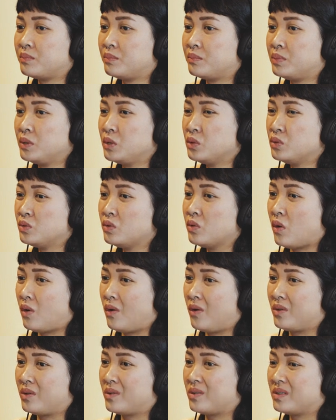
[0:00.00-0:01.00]
blue
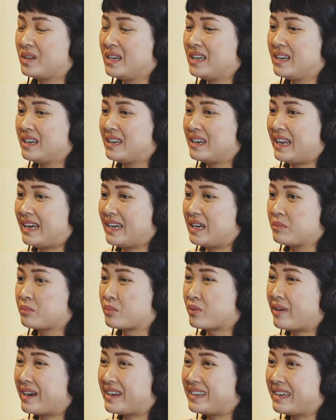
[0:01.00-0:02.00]
or like
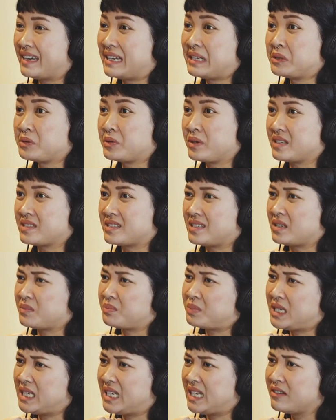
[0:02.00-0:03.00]
bright yellow is an
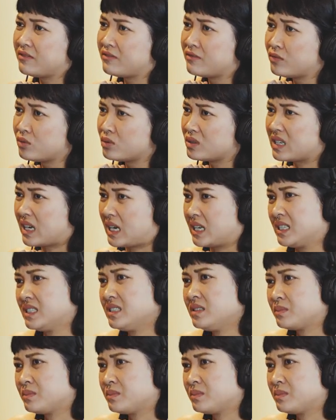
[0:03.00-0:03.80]
appealing food color,